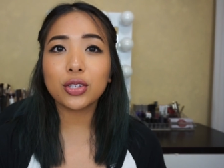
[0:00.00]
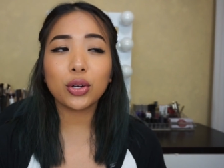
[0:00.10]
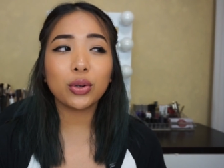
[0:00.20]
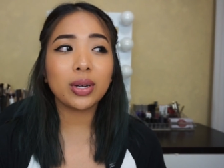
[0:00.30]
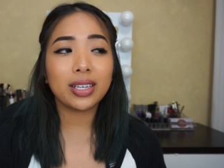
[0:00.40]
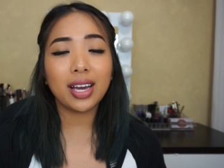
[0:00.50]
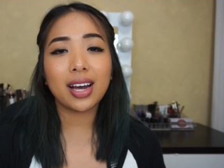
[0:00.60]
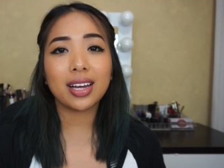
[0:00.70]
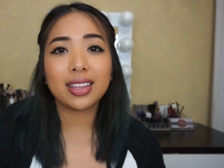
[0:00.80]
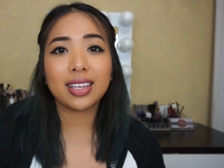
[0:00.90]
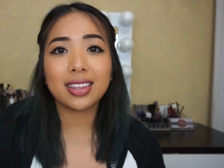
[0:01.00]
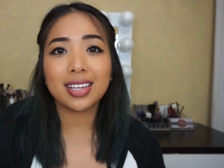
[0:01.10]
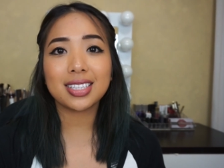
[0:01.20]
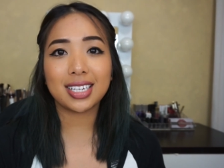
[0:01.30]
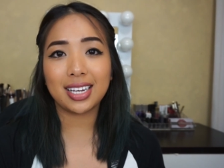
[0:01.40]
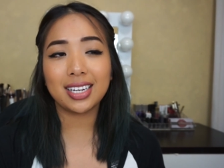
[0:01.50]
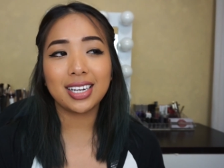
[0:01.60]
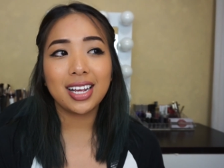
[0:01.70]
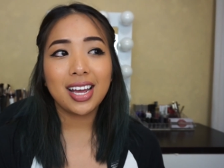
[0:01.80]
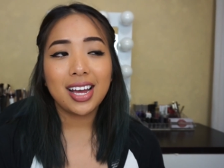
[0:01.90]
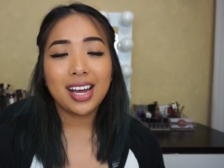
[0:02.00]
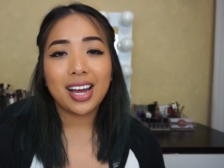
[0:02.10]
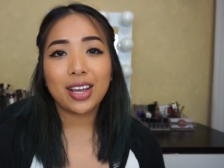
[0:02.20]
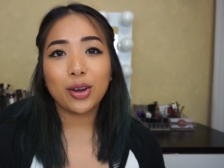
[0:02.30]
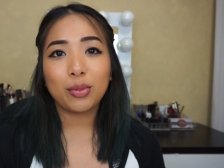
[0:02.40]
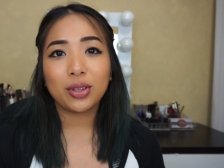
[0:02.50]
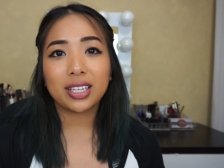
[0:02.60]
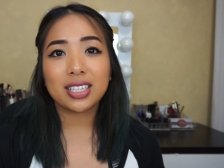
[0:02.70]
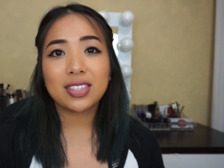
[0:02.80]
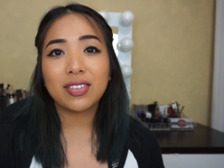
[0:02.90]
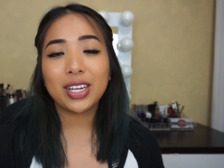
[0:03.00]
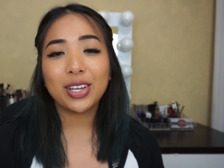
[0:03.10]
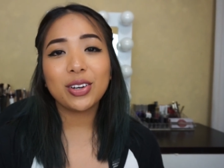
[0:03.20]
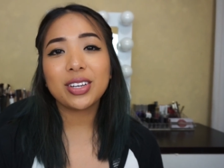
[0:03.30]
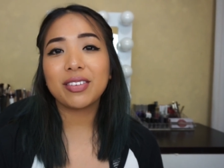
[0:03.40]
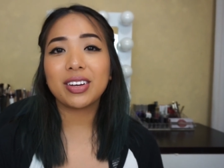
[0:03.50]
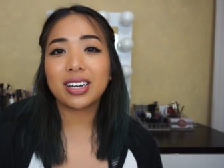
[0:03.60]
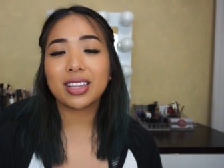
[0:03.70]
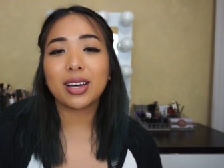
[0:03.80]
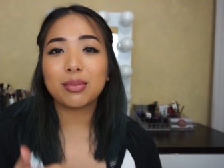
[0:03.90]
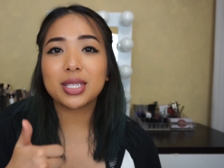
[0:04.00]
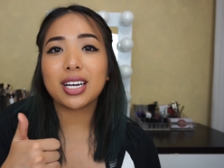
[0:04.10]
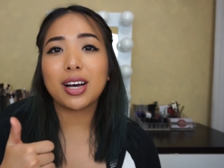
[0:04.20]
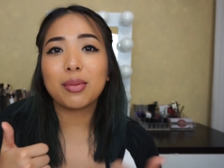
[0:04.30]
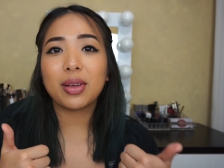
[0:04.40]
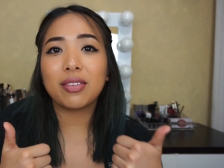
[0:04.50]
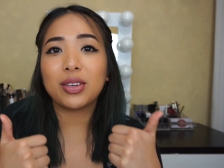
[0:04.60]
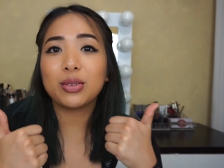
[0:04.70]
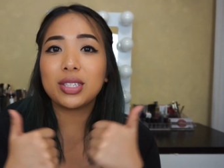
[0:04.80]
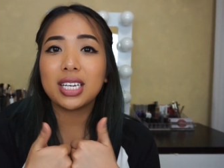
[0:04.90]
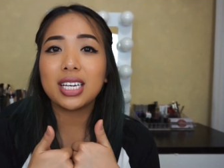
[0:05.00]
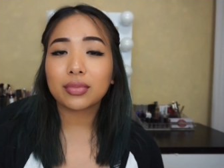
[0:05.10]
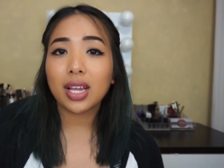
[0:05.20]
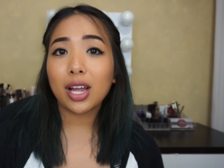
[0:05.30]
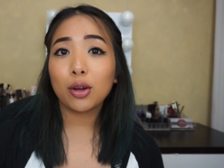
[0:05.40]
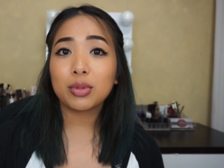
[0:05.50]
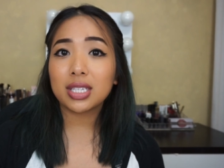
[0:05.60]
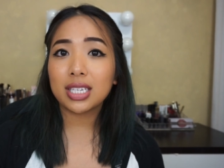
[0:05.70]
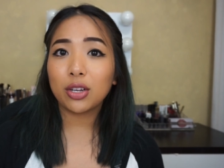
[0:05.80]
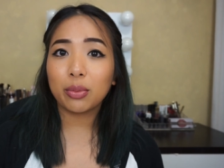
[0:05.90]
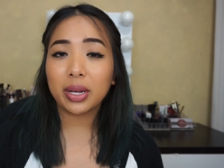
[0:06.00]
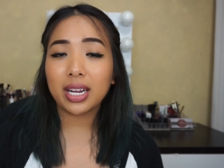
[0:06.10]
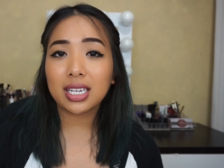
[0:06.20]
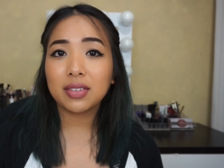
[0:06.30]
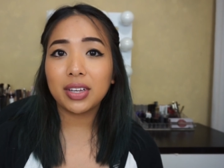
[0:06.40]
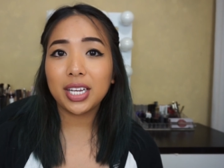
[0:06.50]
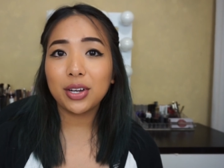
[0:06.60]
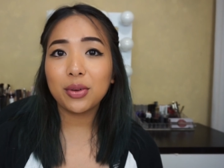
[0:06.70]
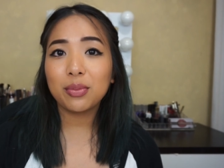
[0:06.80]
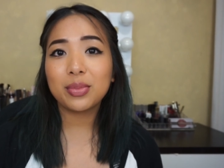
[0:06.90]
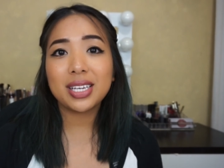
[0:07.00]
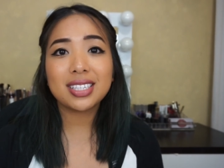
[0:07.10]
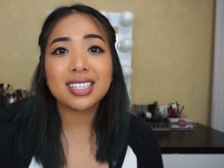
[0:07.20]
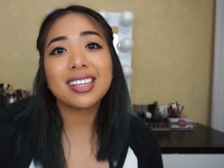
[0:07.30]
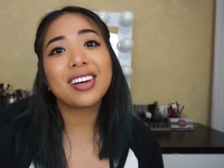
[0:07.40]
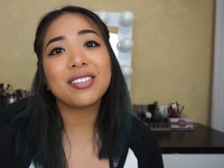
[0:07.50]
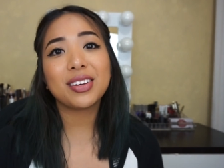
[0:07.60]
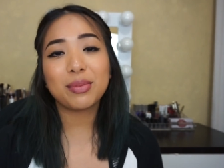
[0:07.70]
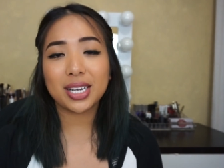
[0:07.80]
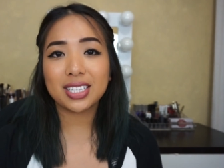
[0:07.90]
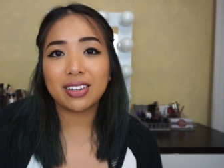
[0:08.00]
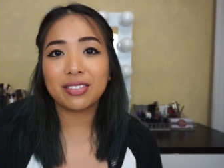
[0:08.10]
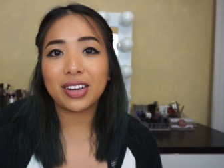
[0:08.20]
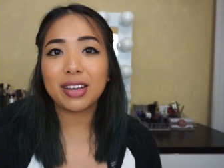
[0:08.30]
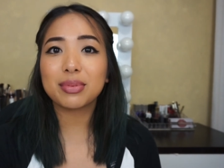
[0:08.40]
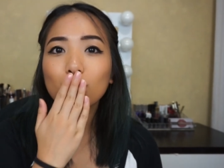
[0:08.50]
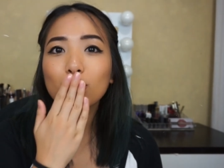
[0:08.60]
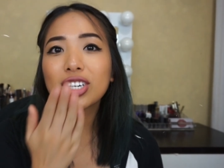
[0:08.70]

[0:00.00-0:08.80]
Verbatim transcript: So yeah, I think that's it. I hope you liked this video. Give it a thumbs up if you did. I hope to see you in my next video. Peace, love, and positive vibes.